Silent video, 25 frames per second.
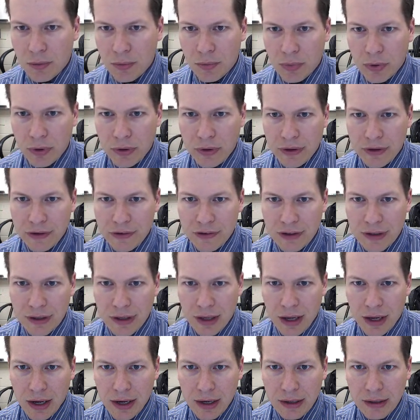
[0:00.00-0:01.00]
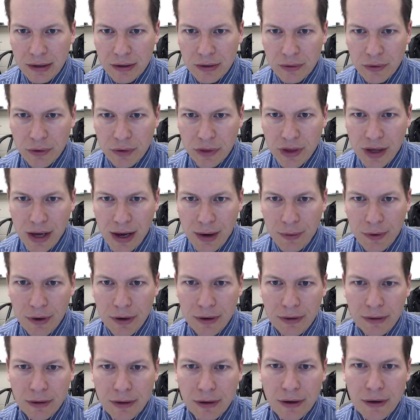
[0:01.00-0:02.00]
bring this in line with that
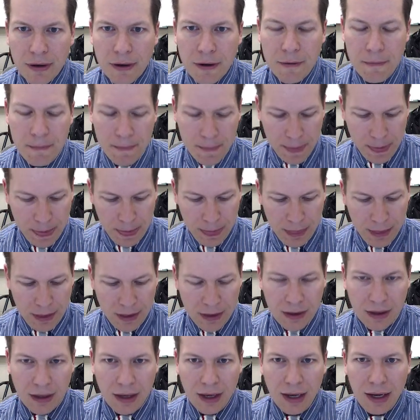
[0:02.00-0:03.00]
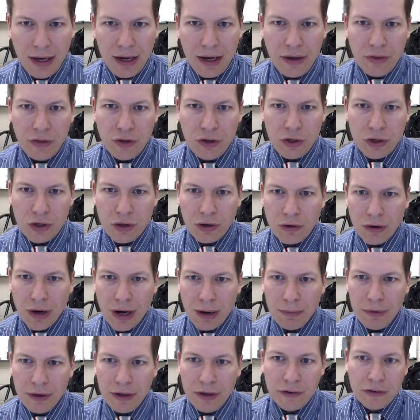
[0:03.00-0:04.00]
one. Okay, and then you can
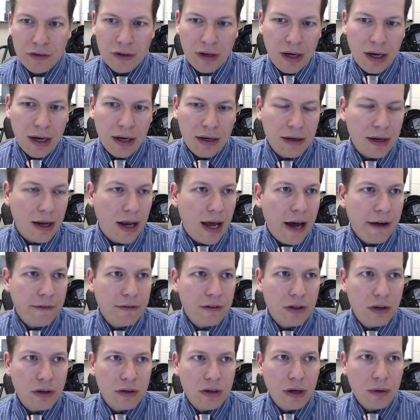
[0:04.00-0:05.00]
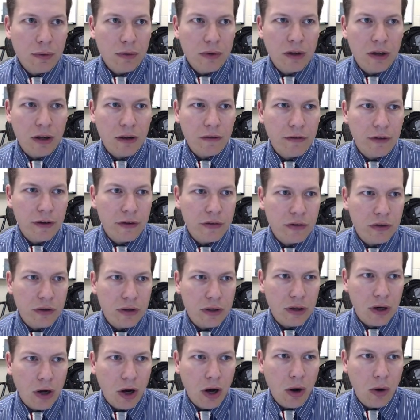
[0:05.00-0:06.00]
grab these. And after you're done with all this, you
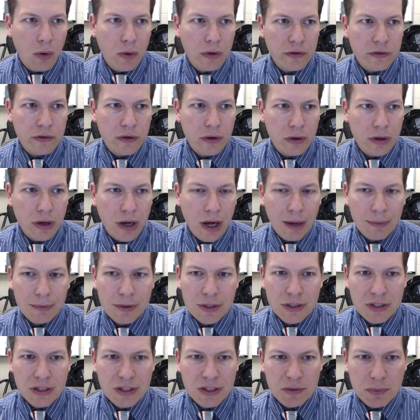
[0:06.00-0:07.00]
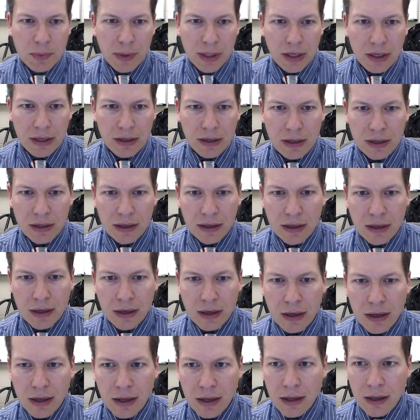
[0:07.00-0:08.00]
can always go to Object Expand
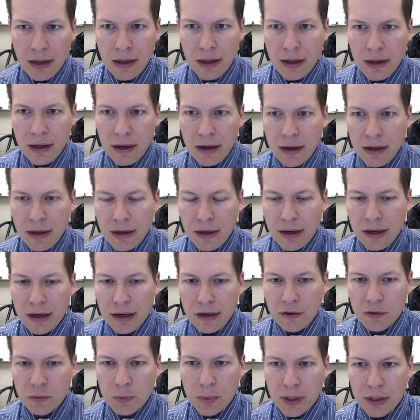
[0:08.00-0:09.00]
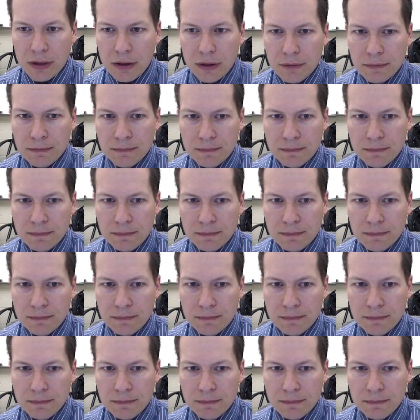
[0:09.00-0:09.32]
and expand it.